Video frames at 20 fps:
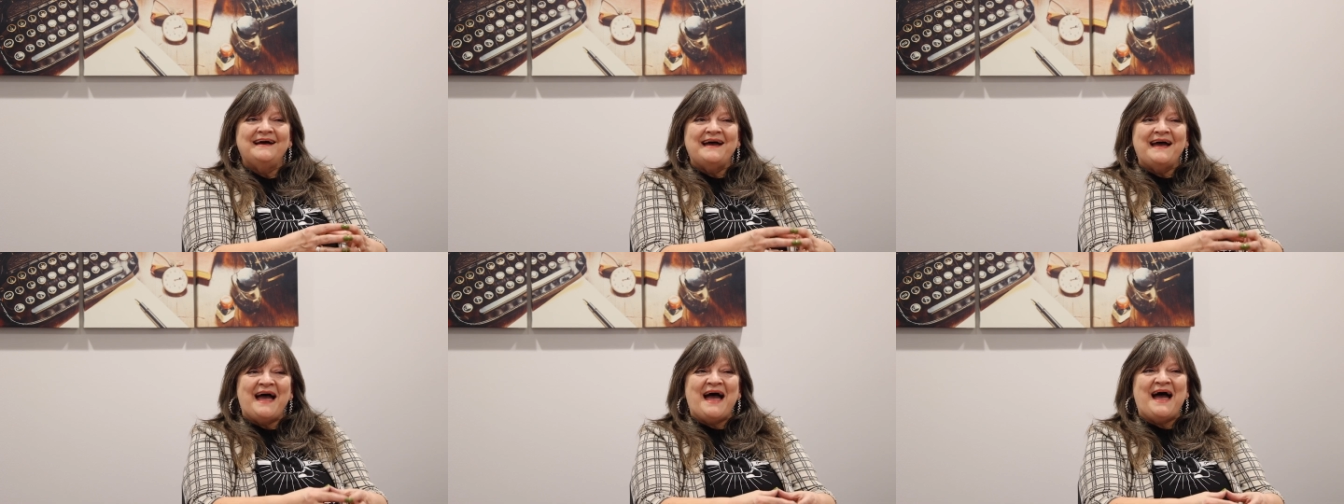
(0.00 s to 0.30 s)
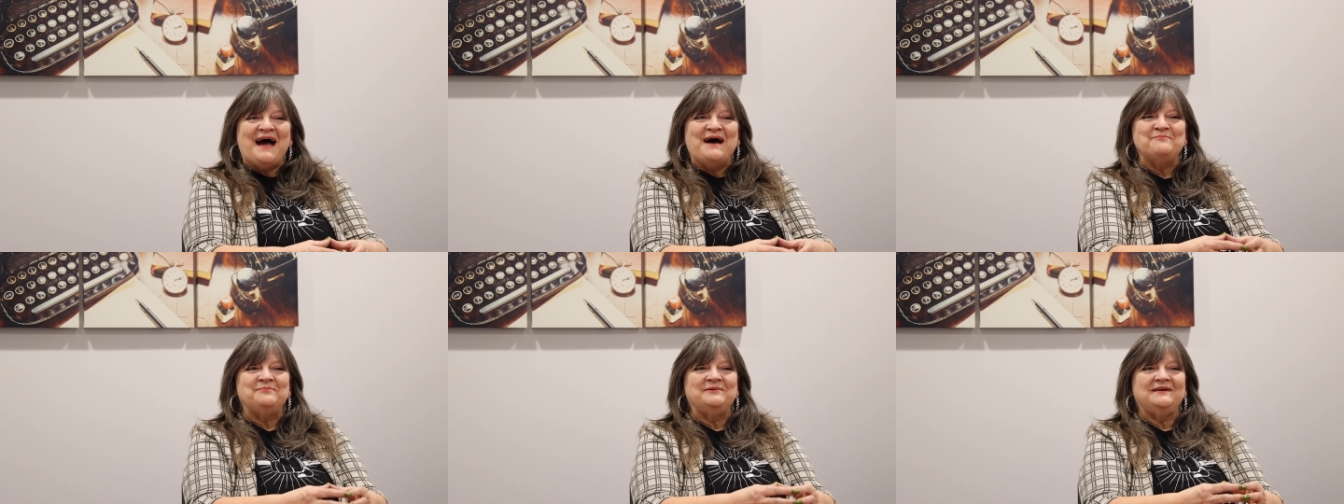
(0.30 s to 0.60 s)

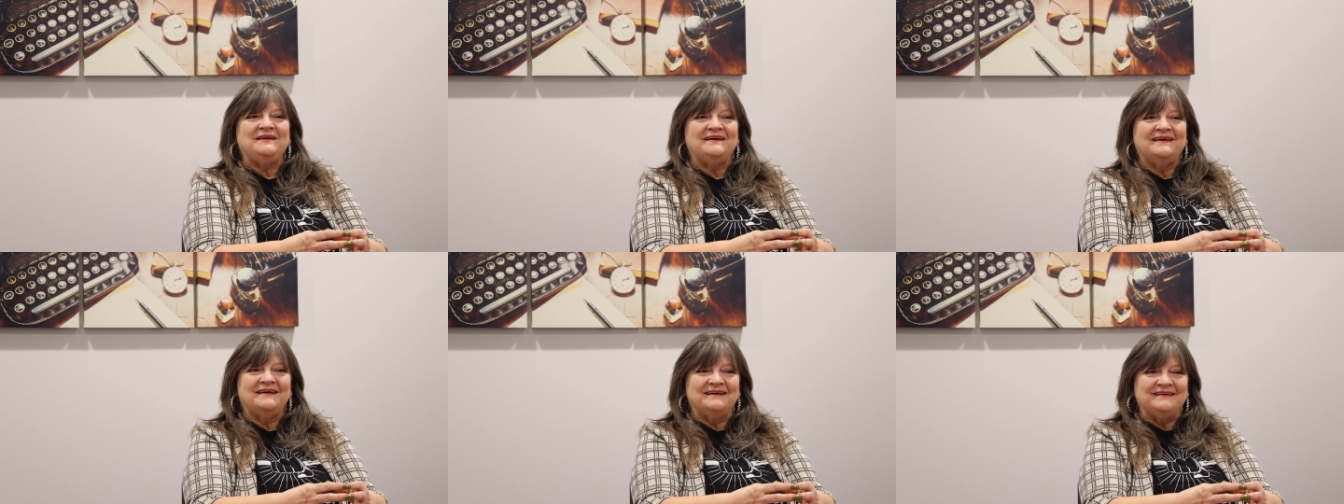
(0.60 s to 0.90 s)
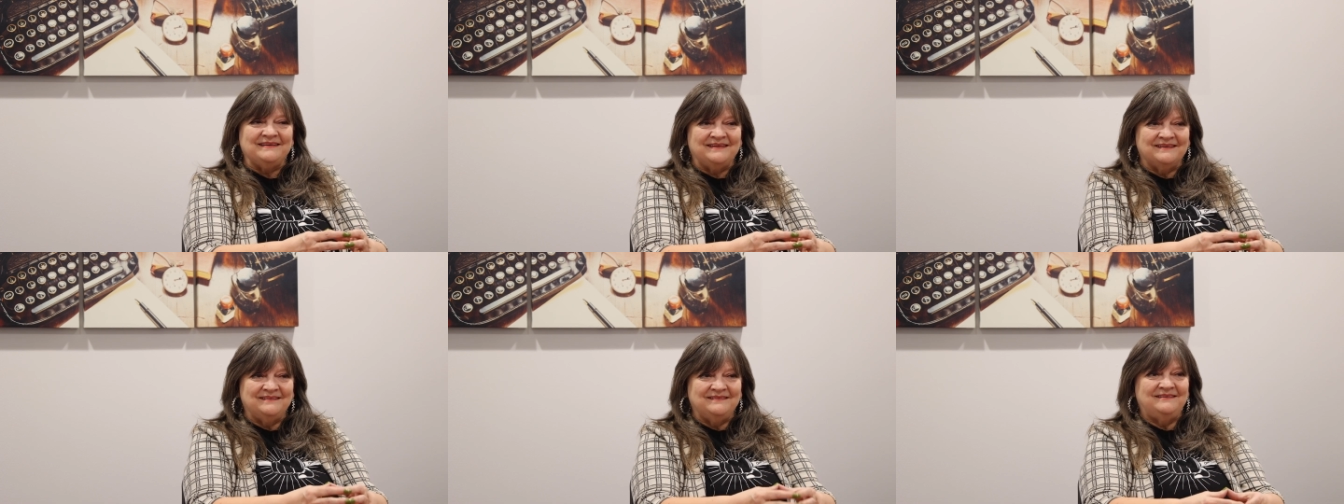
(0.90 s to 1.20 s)
happy
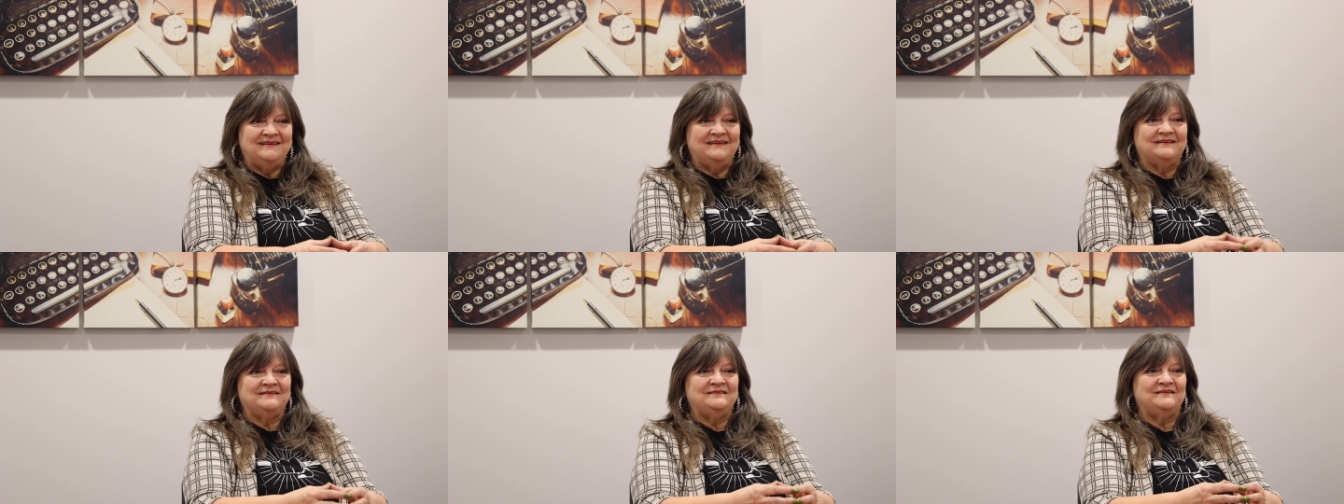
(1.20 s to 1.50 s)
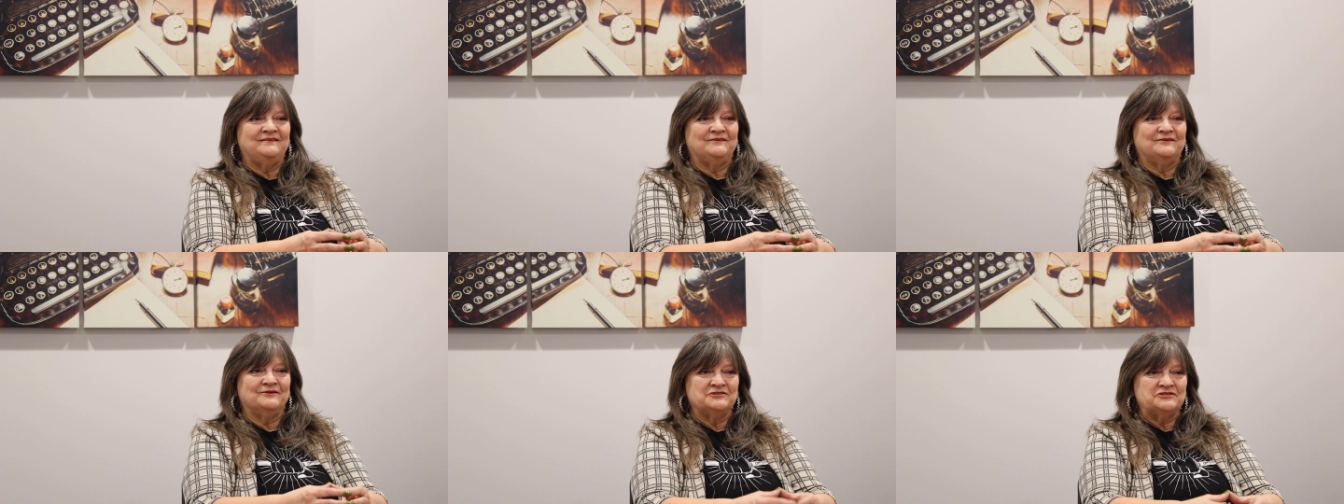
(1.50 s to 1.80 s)
and content
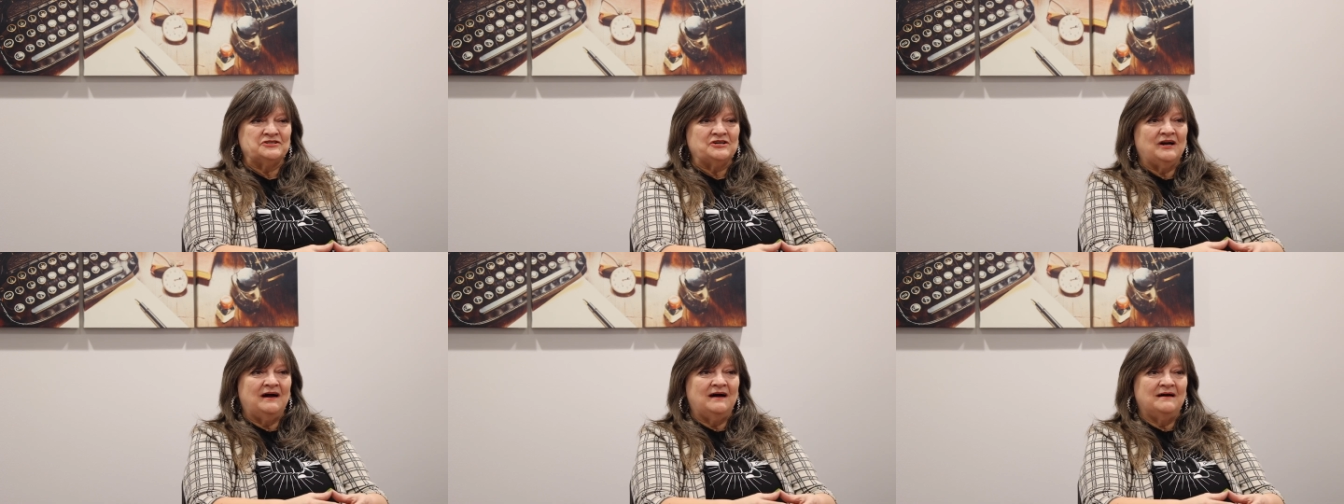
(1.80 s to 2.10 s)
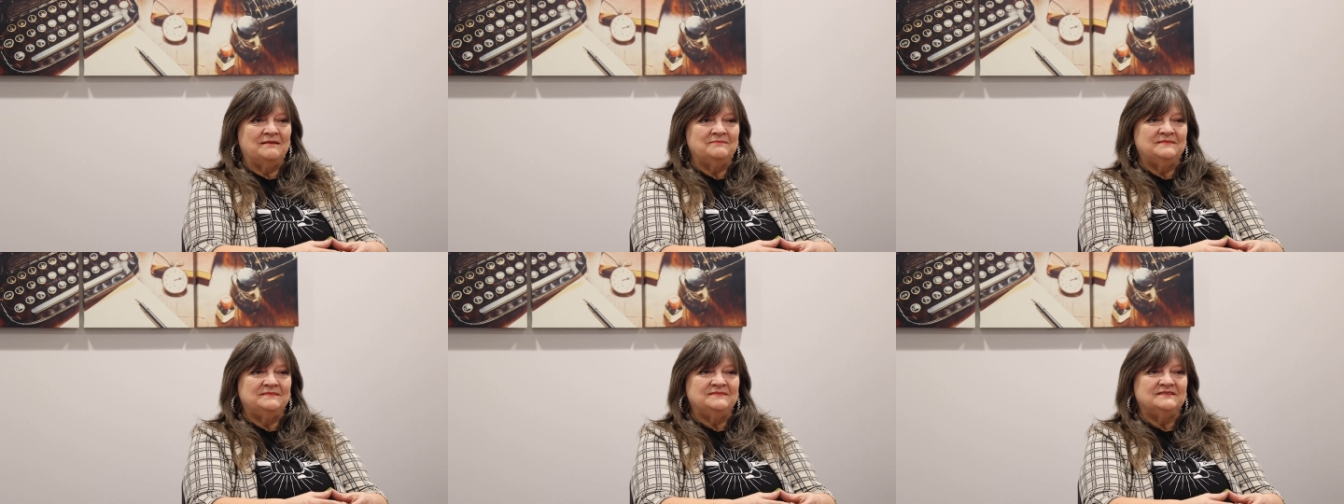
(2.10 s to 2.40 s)
in their
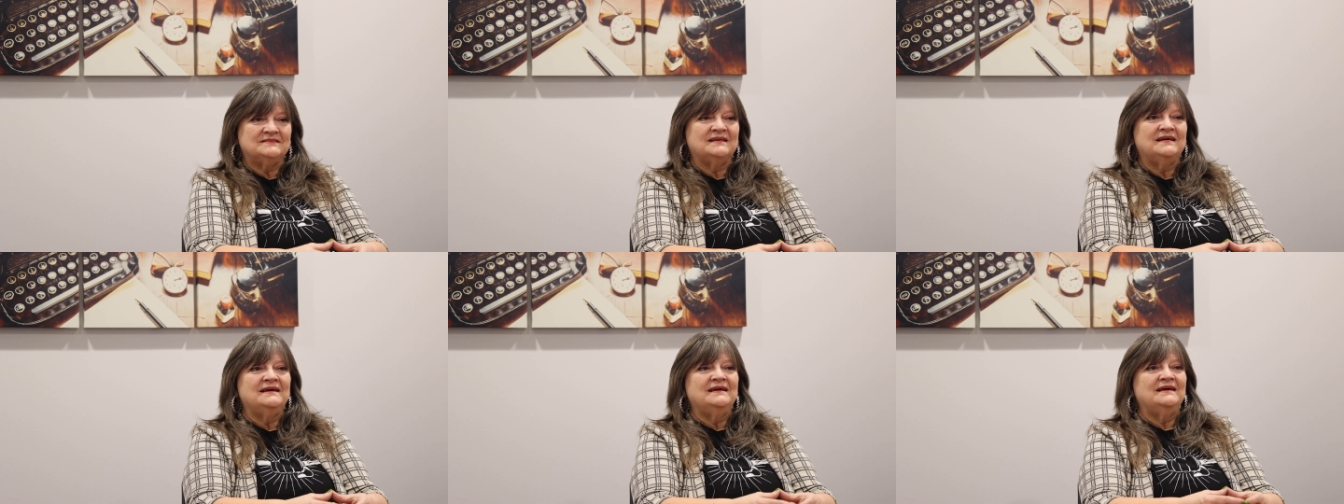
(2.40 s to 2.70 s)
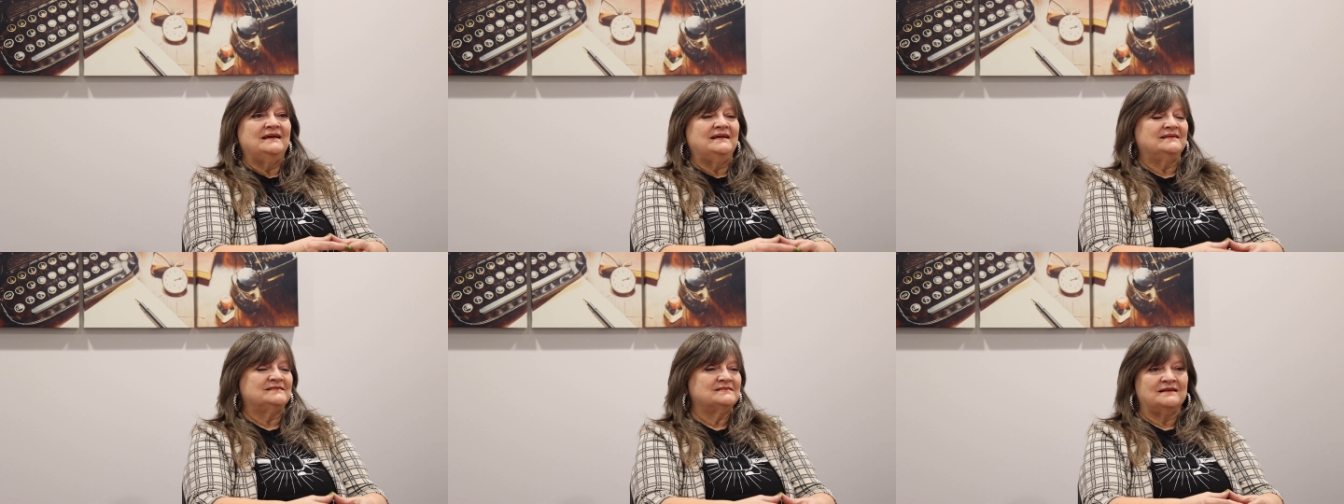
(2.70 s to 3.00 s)
jobs.
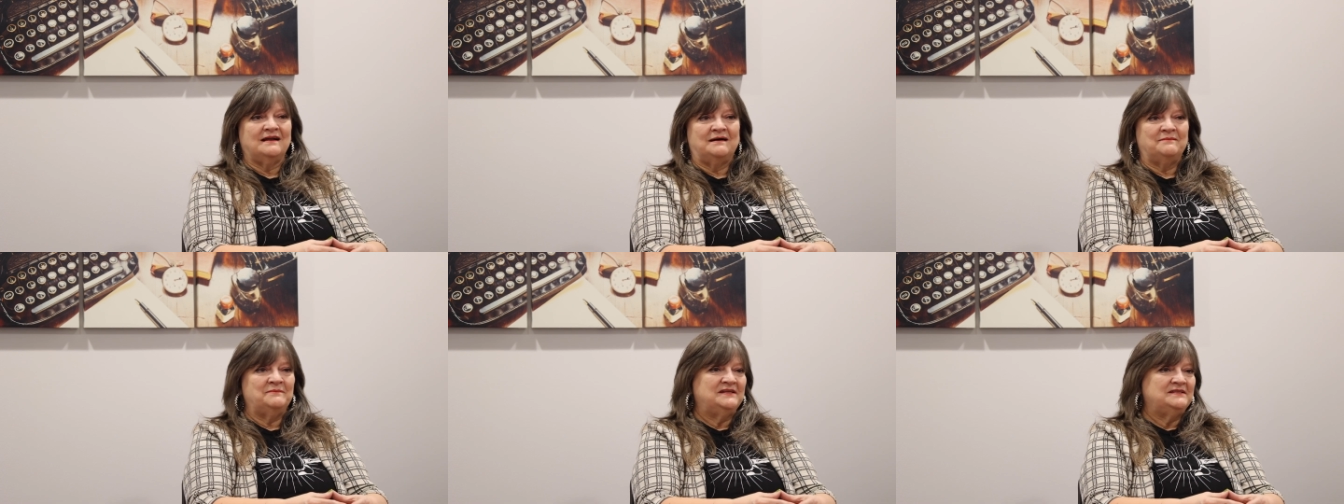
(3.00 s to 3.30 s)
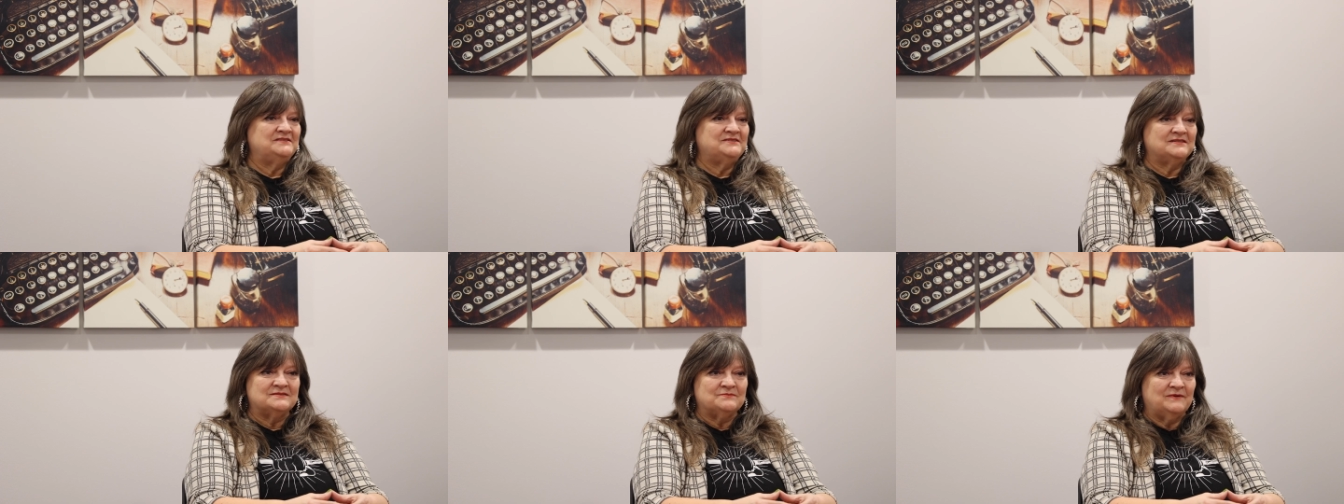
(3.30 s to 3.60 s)
It's not
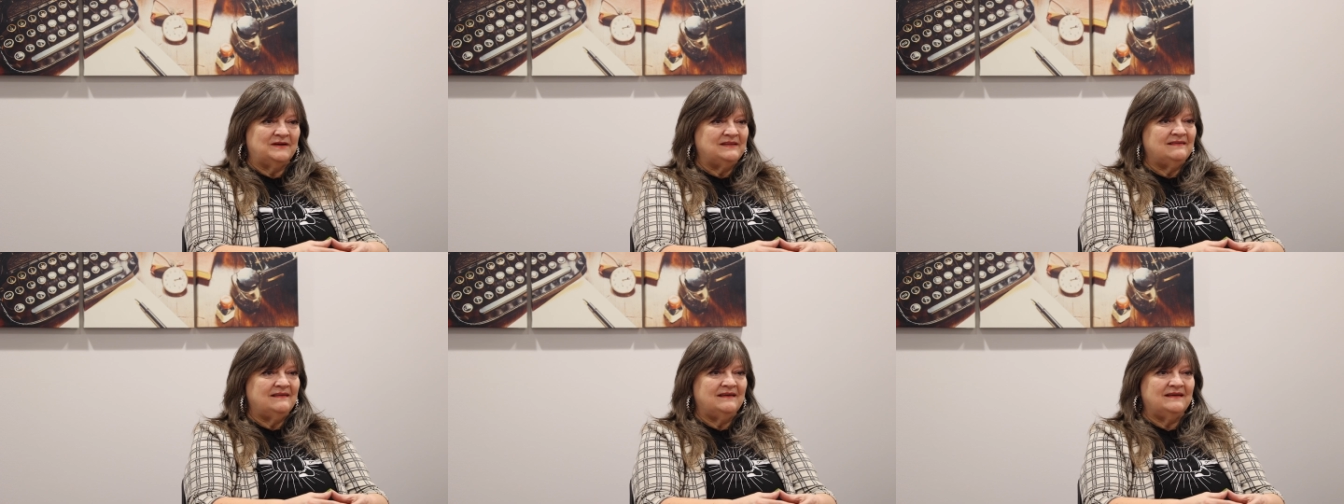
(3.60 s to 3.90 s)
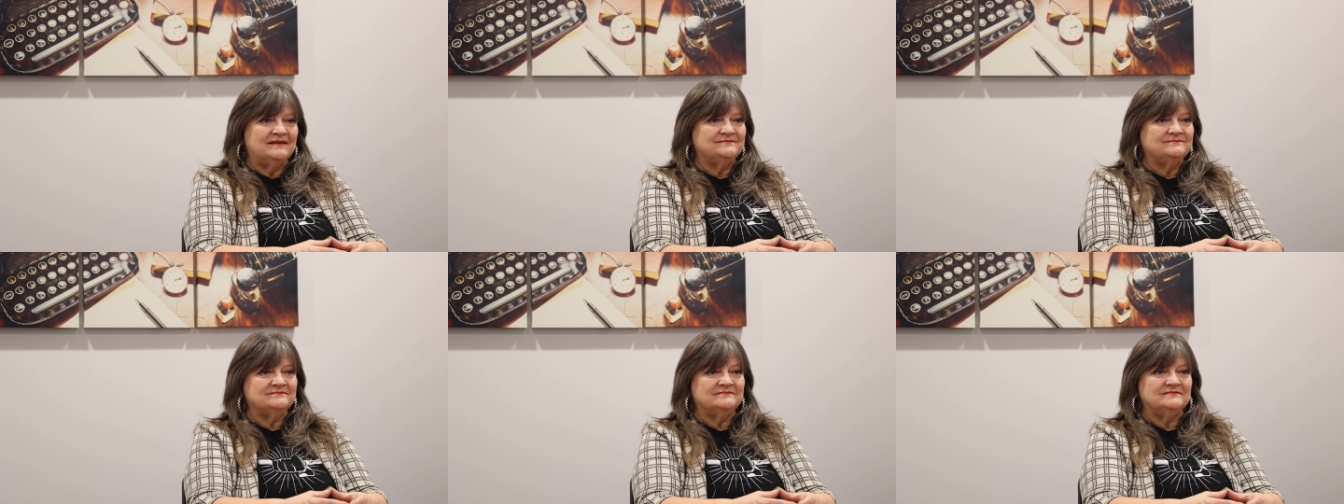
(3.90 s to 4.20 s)
been just one thing.